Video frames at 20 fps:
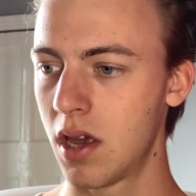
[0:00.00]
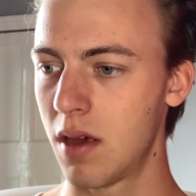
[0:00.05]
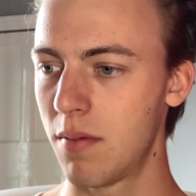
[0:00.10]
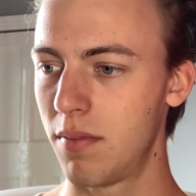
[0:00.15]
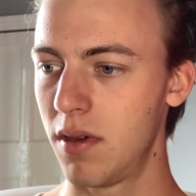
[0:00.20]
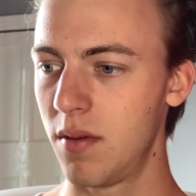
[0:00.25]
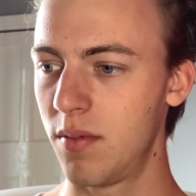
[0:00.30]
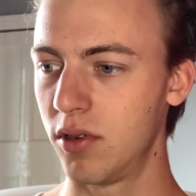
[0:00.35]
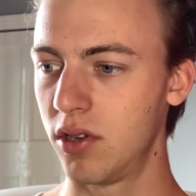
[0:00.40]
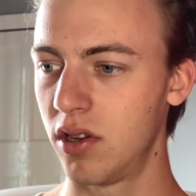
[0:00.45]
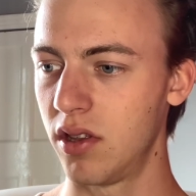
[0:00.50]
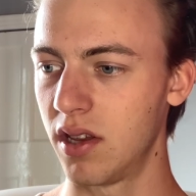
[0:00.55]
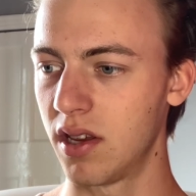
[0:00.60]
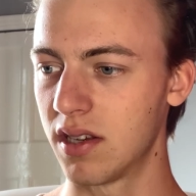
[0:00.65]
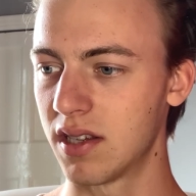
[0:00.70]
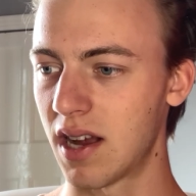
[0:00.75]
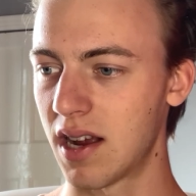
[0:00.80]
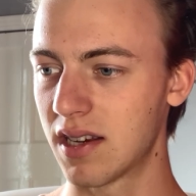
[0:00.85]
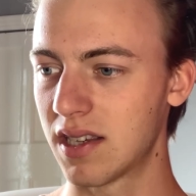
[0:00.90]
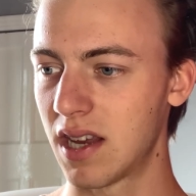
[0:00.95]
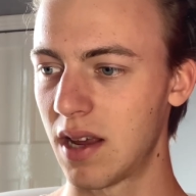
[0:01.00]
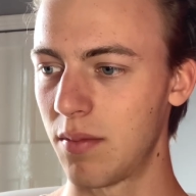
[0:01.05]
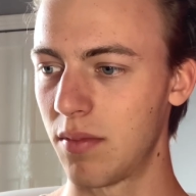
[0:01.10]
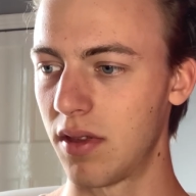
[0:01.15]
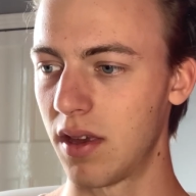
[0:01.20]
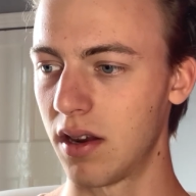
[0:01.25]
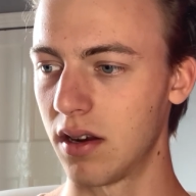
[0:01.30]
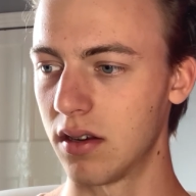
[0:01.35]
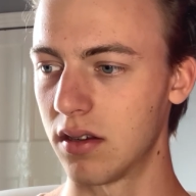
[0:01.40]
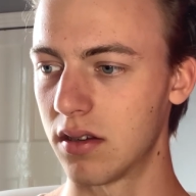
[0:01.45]
People doing the exact same
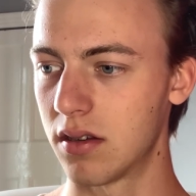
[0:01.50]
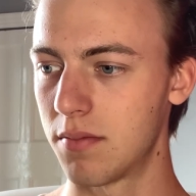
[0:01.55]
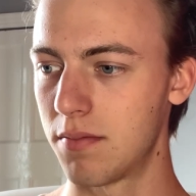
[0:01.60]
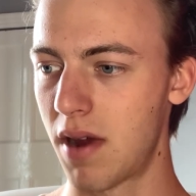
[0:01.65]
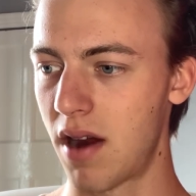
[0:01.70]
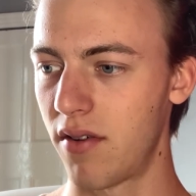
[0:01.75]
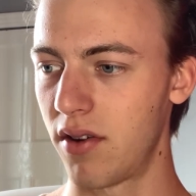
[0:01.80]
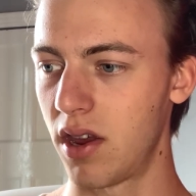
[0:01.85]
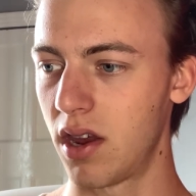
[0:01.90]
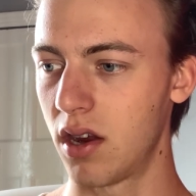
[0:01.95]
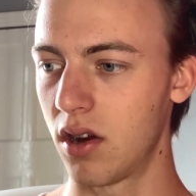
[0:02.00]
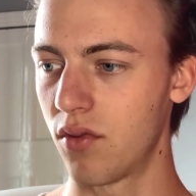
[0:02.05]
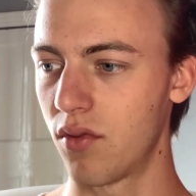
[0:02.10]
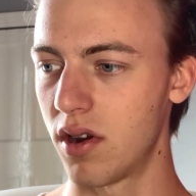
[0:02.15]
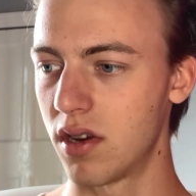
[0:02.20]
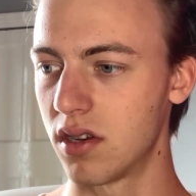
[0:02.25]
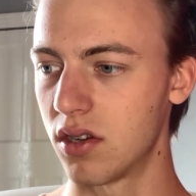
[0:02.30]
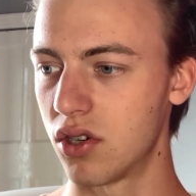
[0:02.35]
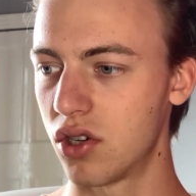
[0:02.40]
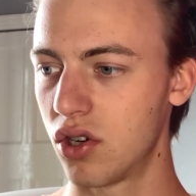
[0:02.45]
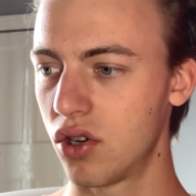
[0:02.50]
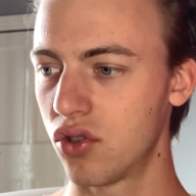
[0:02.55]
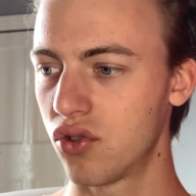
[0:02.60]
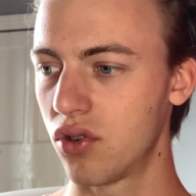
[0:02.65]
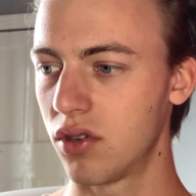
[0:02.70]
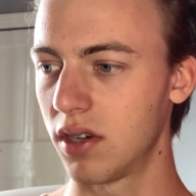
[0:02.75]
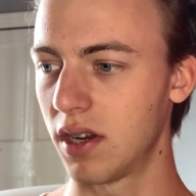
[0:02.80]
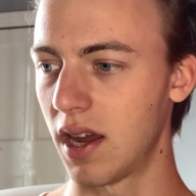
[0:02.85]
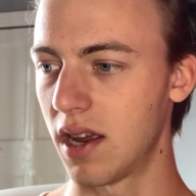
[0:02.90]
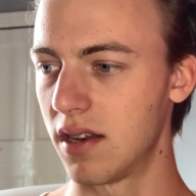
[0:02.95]
things, marrying, raising
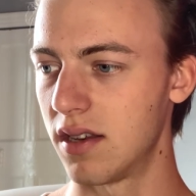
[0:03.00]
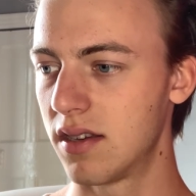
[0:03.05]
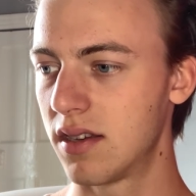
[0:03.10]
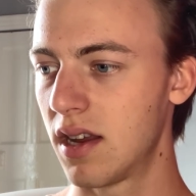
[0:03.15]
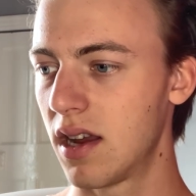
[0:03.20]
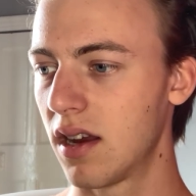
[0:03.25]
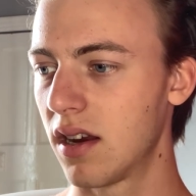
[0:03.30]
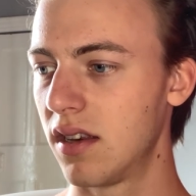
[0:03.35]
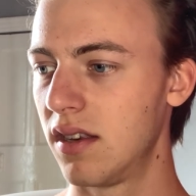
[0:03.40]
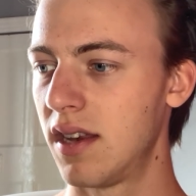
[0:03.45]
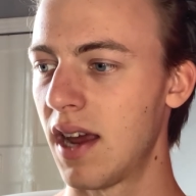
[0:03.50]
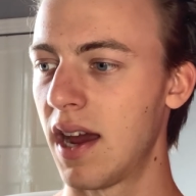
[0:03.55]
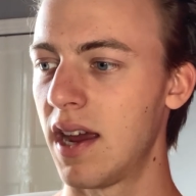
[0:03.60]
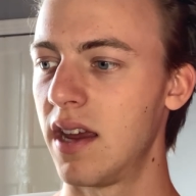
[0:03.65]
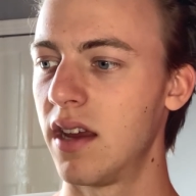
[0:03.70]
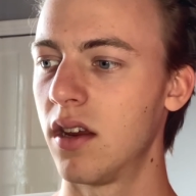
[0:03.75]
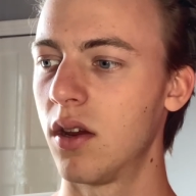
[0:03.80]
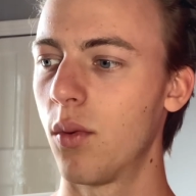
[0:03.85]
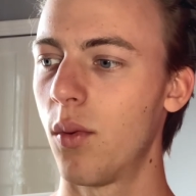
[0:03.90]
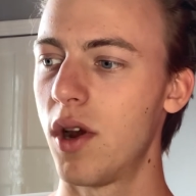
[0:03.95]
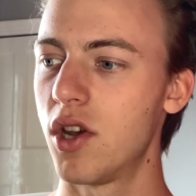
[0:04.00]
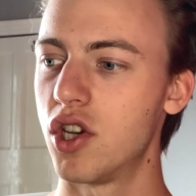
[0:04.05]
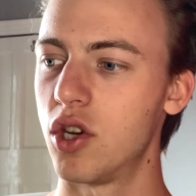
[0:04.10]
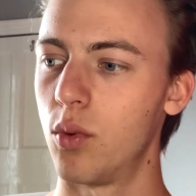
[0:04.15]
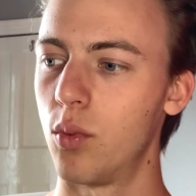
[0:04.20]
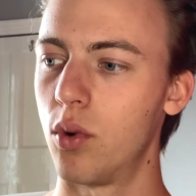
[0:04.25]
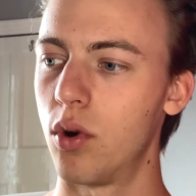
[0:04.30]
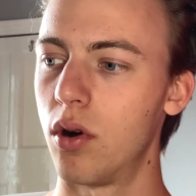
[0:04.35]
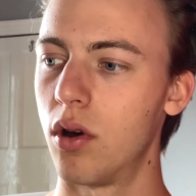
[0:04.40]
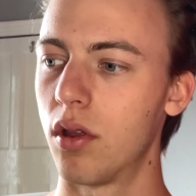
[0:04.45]
children, getting sick, dying, waging
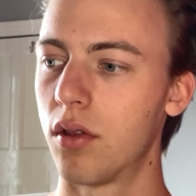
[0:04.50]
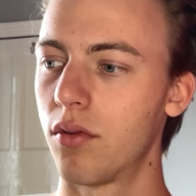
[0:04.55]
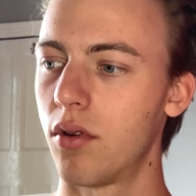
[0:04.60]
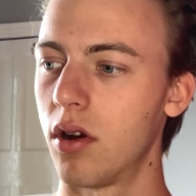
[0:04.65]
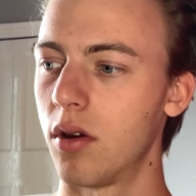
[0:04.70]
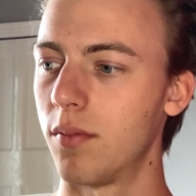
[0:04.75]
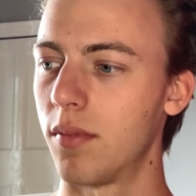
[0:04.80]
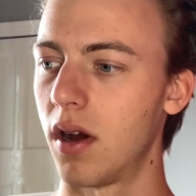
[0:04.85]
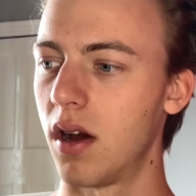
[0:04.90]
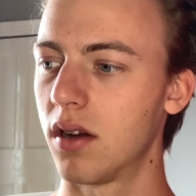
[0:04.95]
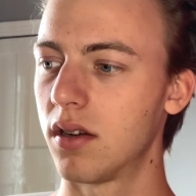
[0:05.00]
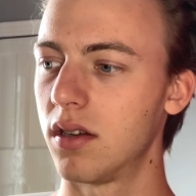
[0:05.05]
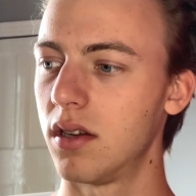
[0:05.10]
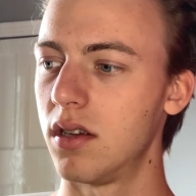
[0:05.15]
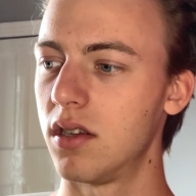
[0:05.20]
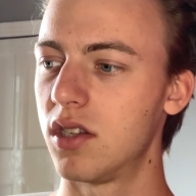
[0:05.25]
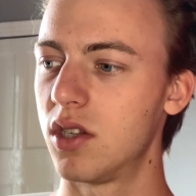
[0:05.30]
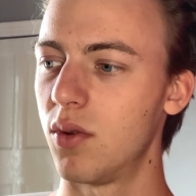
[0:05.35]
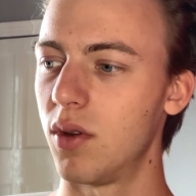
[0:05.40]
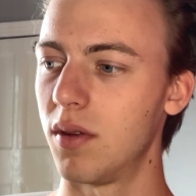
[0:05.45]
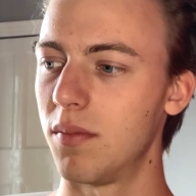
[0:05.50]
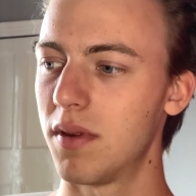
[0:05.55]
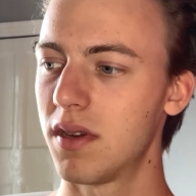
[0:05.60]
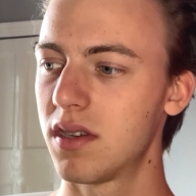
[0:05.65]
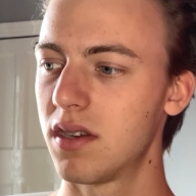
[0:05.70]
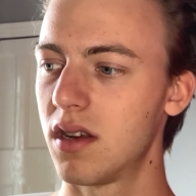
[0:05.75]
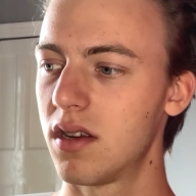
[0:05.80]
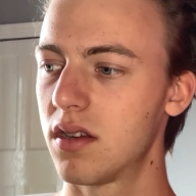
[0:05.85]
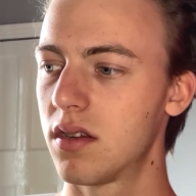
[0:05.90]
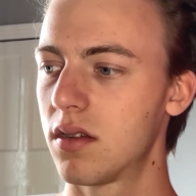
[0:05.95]
war, throwing parties, doing
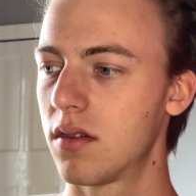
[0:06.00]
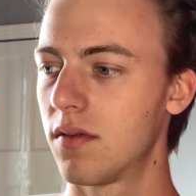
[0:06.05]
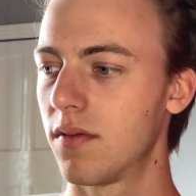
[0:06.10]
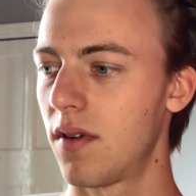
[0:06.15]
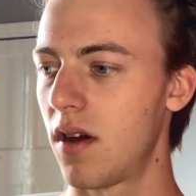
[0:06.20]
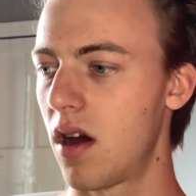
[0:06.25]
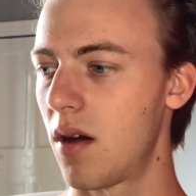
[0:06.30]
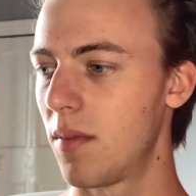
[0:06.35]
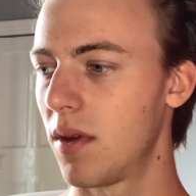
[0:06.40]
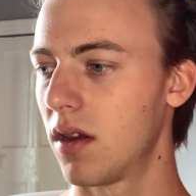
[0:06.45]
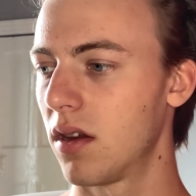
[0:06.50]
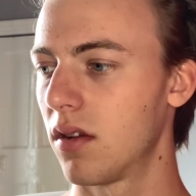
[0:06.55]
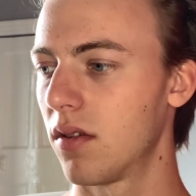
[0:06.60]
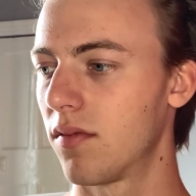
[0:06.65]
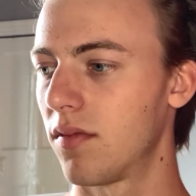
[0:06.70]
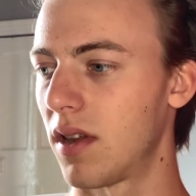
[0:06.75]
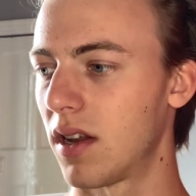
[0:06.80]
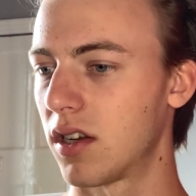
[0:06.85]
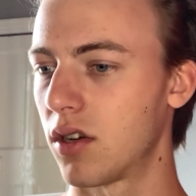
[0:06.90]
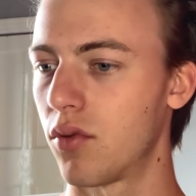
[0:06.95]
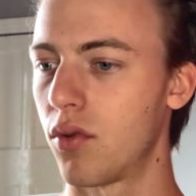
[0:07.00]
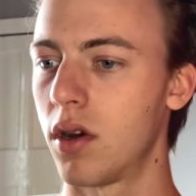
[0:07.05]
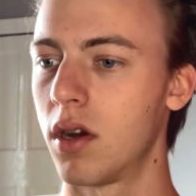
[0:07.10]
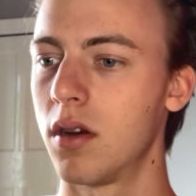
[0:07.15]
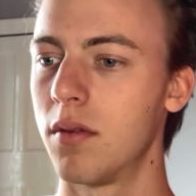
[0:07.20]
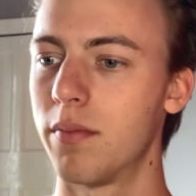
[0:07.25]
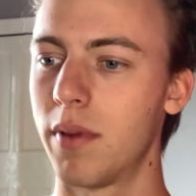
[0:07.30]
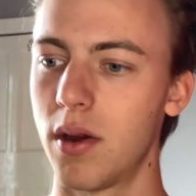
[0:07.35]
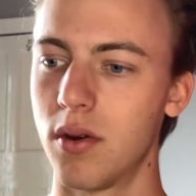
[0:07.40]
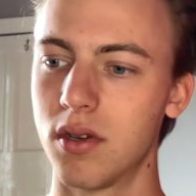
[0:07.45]
business, farming, flattering,
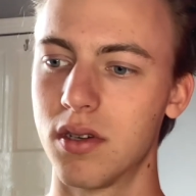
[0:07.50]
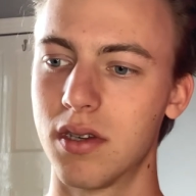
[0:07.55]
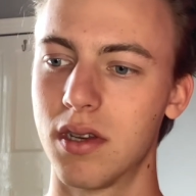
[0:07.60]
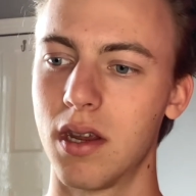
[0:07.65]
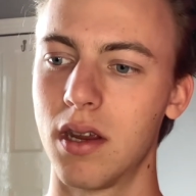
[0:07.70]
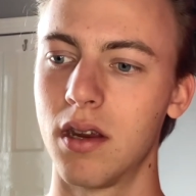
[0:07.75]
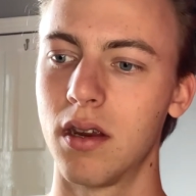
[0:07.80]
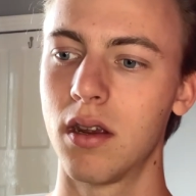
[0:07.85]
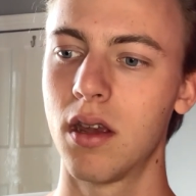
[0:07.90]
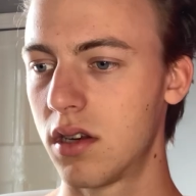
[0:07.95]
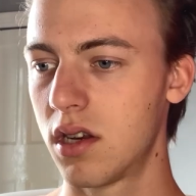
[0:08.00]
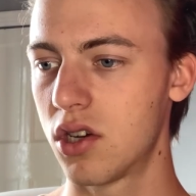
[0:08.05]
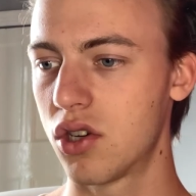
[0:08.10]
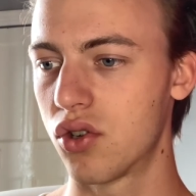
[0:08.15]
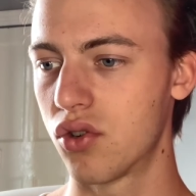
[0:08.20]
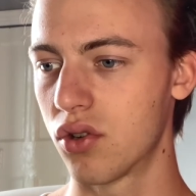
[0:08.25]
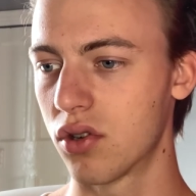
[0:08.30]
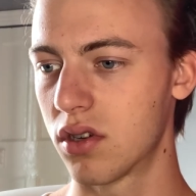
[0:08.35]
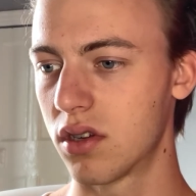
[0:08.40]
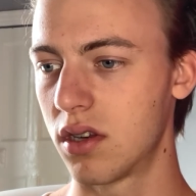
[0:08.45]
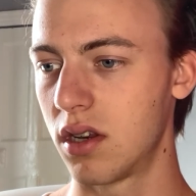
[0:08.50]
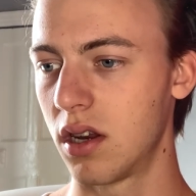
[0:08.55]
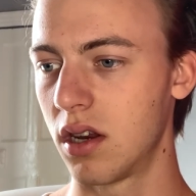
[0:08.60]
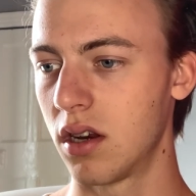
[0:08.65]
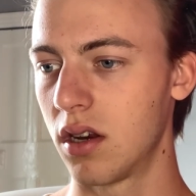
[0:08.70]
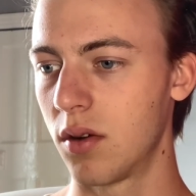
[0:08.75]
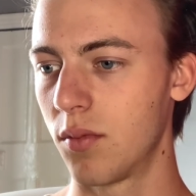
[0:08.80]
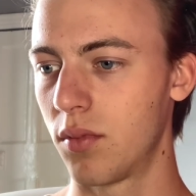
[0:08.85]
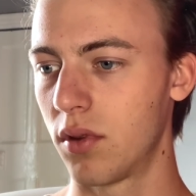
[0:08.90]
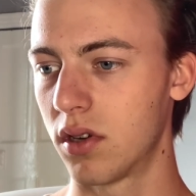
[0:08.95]
boasting,
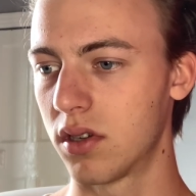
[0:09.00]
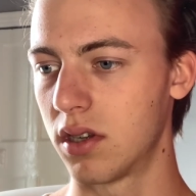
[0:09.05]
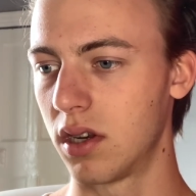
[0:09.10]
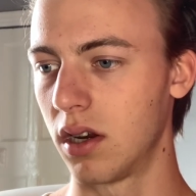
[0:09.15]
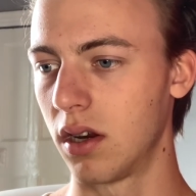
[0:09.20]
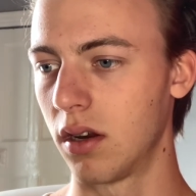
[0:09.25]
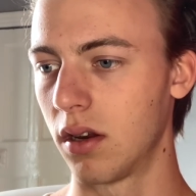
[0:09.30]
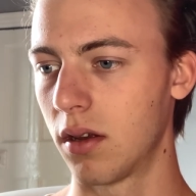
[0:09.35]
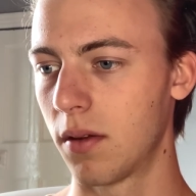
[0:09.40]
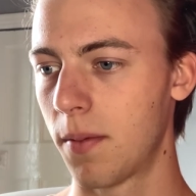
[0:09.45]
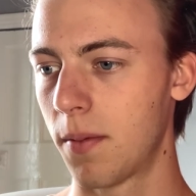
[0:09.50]
distrusting, plotting,